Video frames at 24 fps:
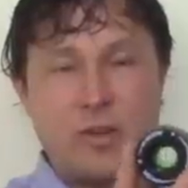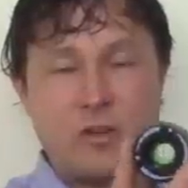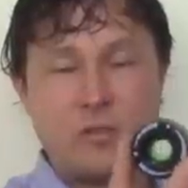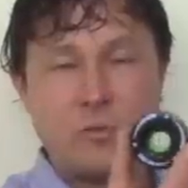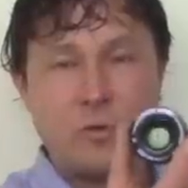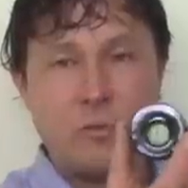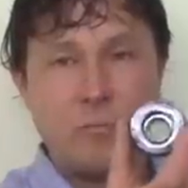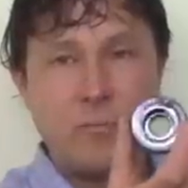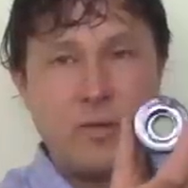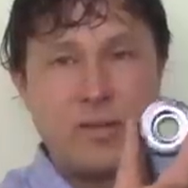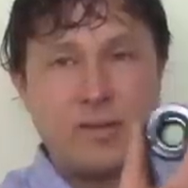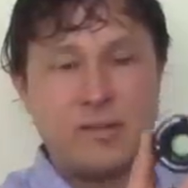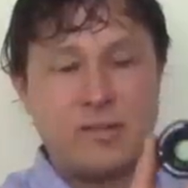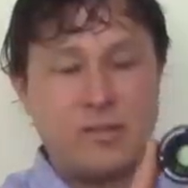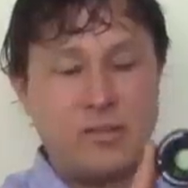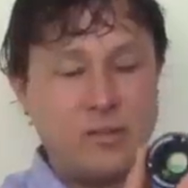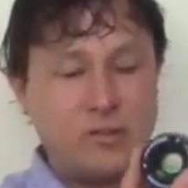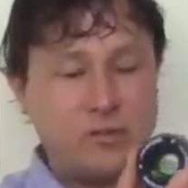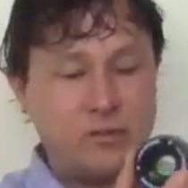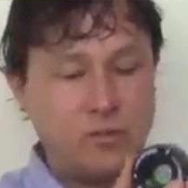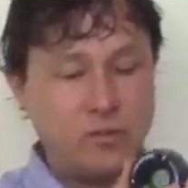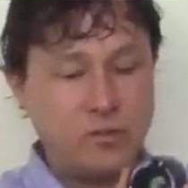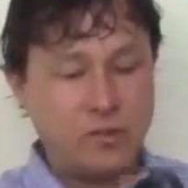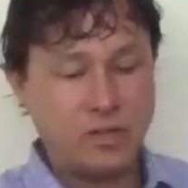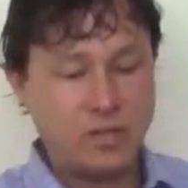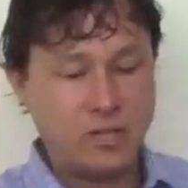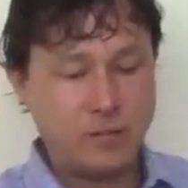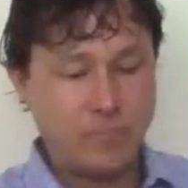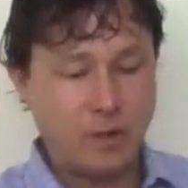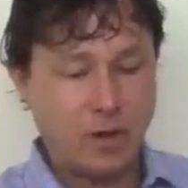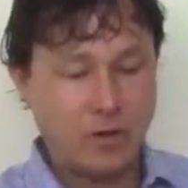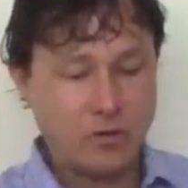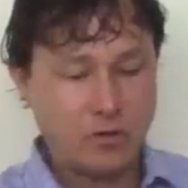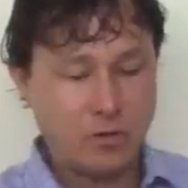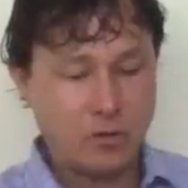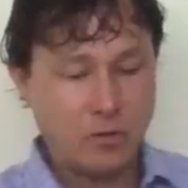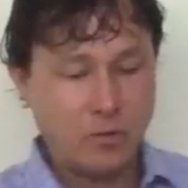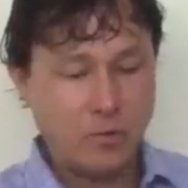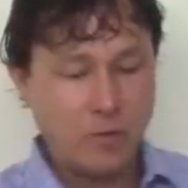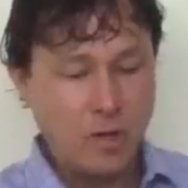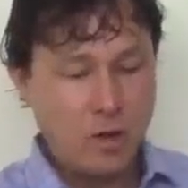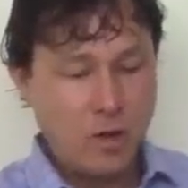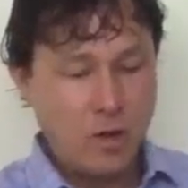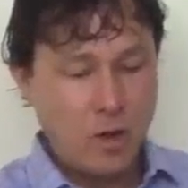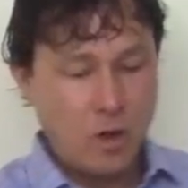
That's what makes this unit special.